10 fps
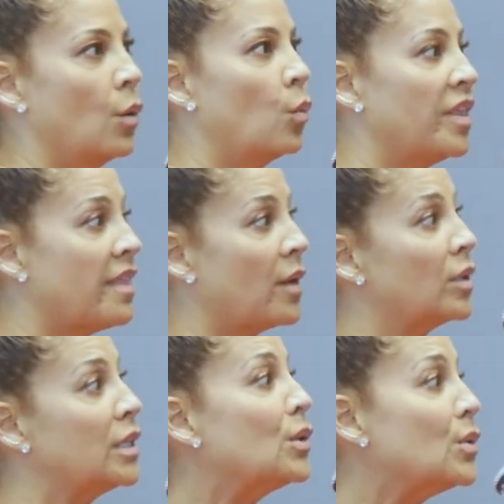When they
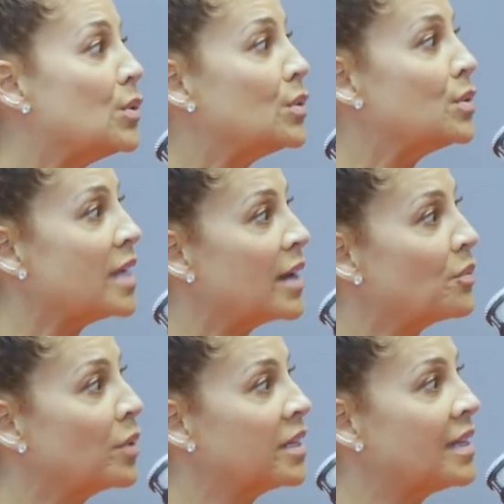would lose, I
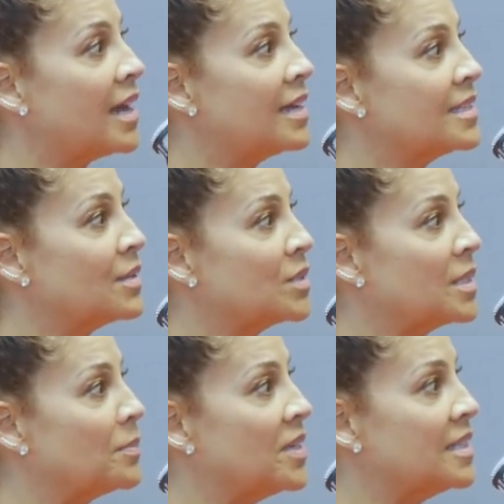realized it
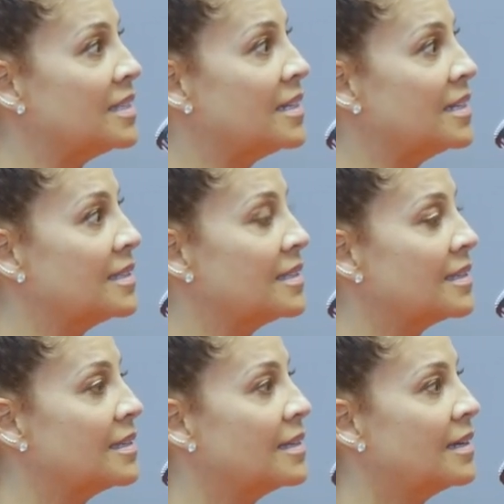was a business.
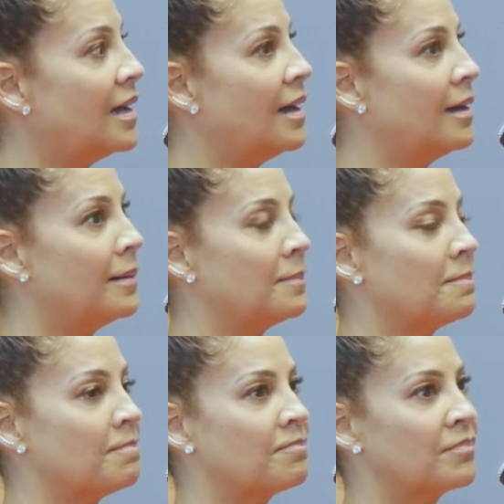Mm.
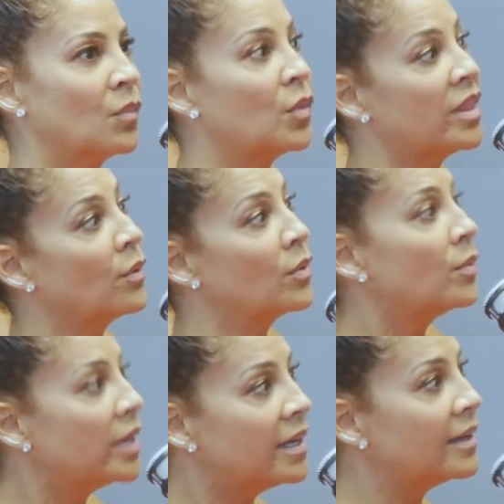Um, when they would
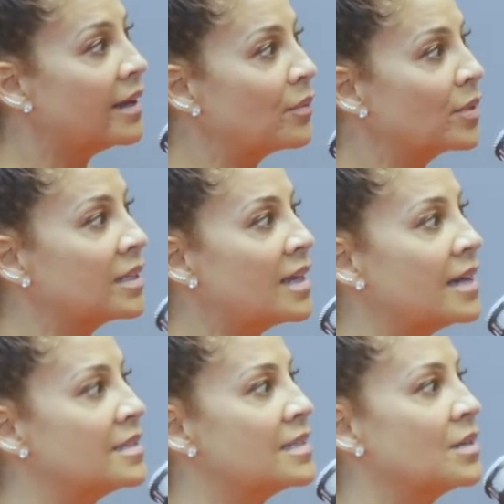win, I
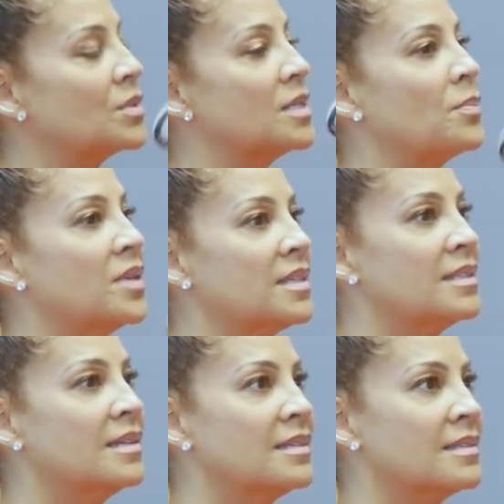realized it was a
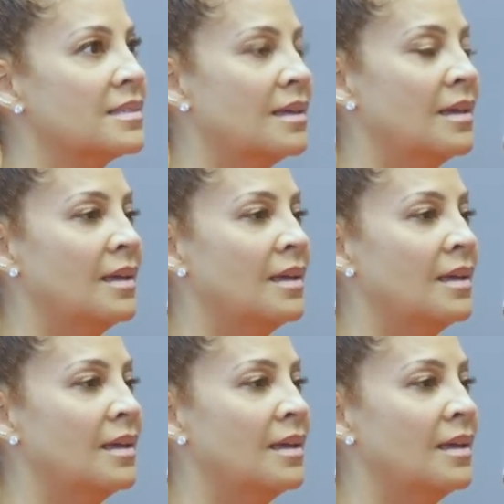business.